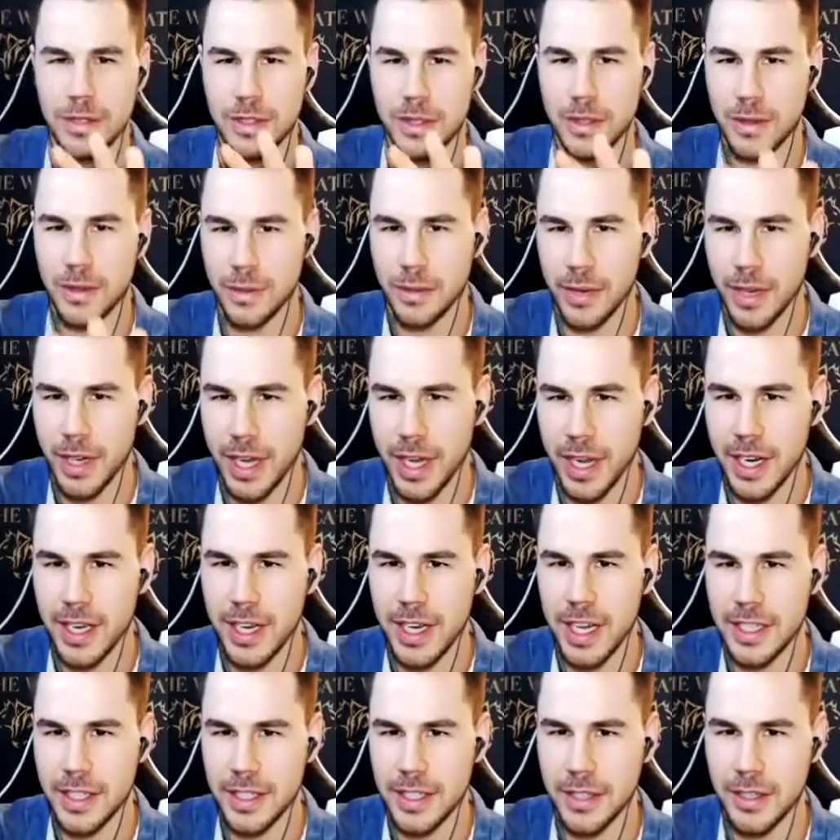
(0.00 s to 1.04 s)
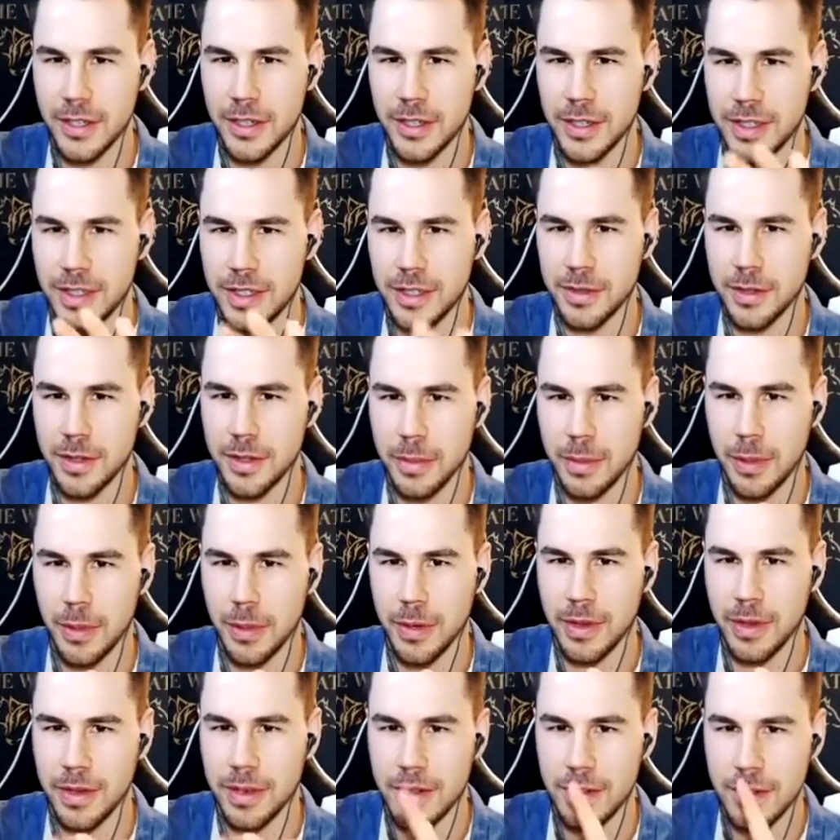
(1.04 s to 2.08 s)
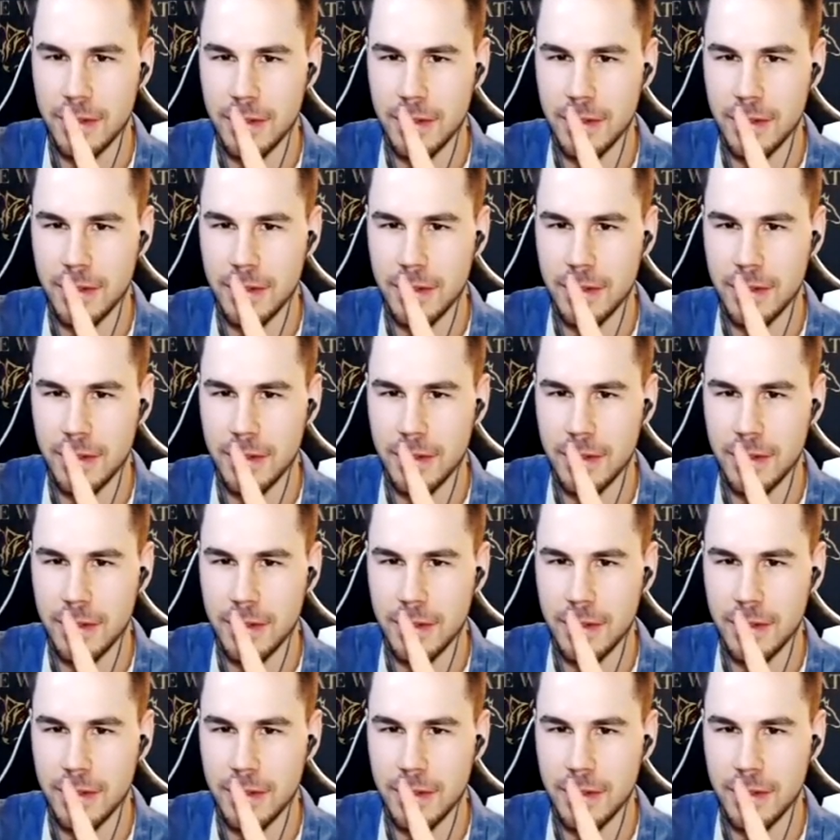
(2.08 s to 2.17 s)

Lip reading: so what kind of dancing you do? This is really important.